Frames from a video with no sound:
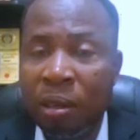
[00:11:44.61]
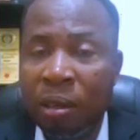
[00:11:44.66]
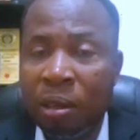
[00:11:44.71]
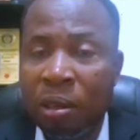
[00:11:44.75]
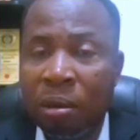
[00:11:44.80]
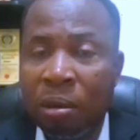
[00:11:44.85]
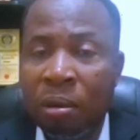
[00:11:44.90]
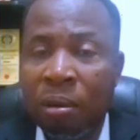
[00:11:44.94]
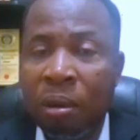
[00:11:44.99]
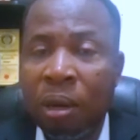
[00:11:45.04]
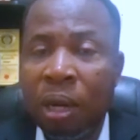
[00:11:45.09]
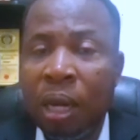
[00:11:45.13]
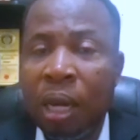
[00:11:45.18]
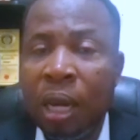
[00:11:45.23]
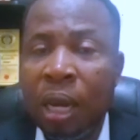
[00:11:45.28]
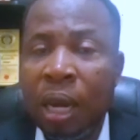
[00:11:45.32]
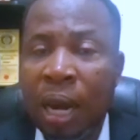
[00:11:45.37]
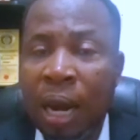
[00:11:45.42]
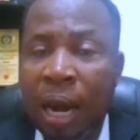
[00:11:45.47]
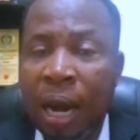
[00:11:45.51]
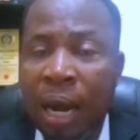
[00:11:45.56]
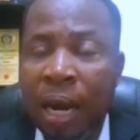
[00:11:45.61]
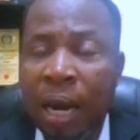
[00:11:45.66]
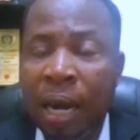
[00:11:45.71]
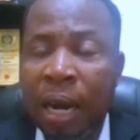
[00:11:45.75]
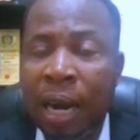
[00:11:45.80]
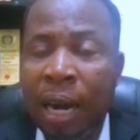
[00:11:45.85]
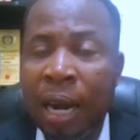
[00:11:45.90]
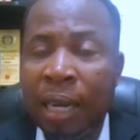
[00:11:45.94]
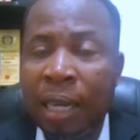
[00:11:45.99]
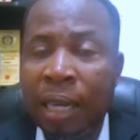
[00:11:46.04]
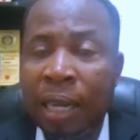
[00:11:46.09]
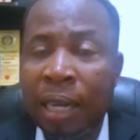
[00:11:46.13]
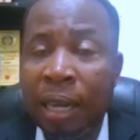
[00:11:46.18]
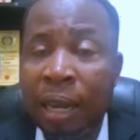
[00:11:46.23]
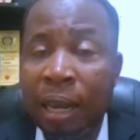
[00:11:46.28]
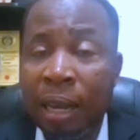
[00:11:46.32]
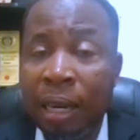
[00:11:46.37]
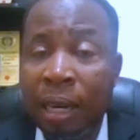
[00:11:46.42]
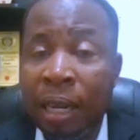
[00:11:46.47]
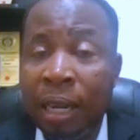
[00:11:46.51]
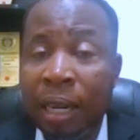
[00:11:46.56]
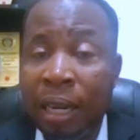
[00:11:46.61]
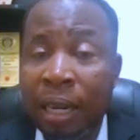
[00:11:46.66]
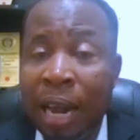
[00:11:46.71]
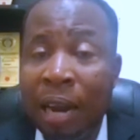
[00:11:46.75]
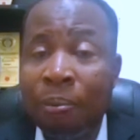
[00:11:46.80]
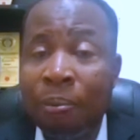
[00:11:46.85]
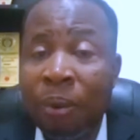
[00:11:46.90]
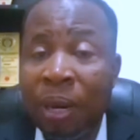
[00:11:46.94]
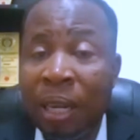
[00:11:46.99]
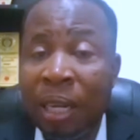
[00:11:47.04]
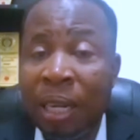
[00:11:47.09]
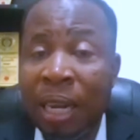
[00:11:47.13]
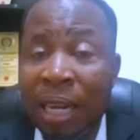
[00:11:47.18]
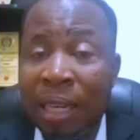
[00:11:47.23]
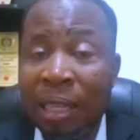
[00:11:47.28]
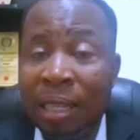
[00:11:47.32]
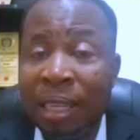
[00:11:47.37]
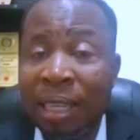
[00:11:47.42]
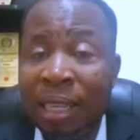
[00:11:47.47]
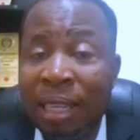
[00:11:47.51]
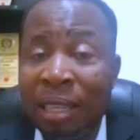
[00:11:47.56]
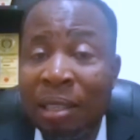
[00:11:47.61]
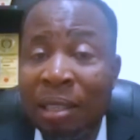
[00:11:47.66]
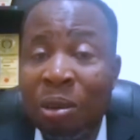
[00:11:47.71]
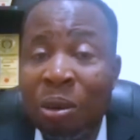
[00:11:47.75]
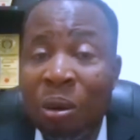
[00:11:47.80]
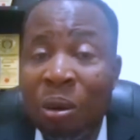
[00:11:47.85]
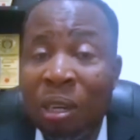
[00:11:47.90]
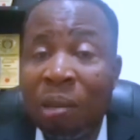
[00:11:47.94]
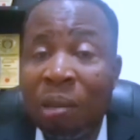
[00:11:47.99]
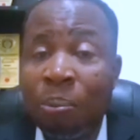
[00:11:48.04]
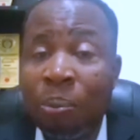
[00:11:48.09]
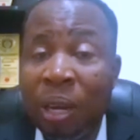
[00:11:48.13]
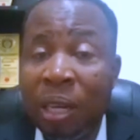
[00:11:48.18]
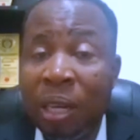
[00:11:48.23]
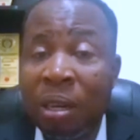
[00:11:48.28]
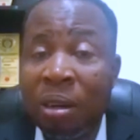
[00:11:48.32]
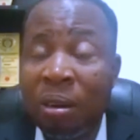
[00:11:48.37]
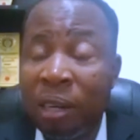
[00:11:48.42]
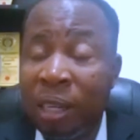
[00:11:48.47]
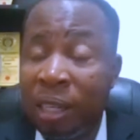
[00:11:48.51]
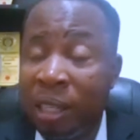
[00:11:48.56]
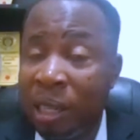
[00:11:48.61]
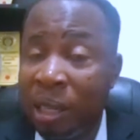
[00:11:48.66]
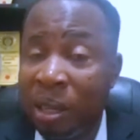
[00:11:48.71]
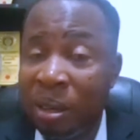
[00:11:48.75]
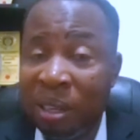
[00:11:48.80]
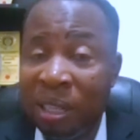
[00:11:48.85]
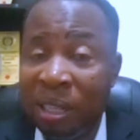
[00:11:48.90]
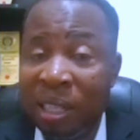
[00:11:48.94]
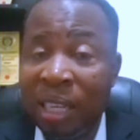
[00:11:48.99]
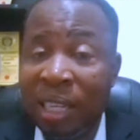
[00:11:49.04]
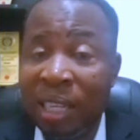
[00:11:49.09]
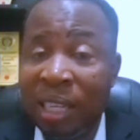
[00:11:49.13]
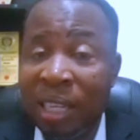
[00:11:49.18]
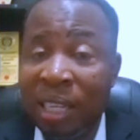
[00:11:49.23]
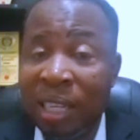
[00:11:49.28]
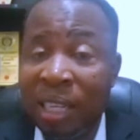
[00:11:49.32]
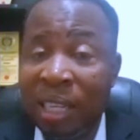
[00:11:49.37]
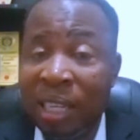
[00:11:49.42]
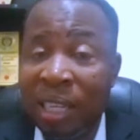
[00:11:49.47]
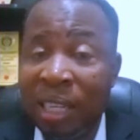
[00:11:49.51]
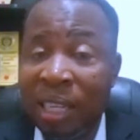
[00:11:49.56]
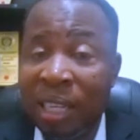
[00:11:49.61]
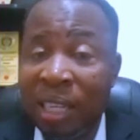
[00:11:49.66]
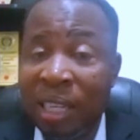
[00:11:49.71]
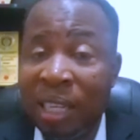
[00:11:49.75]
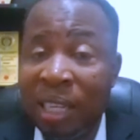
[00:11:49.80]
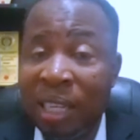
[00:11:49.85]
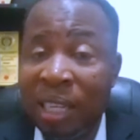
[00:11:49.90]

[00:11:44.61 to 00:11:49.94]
So I think that it's all depending on the security agency,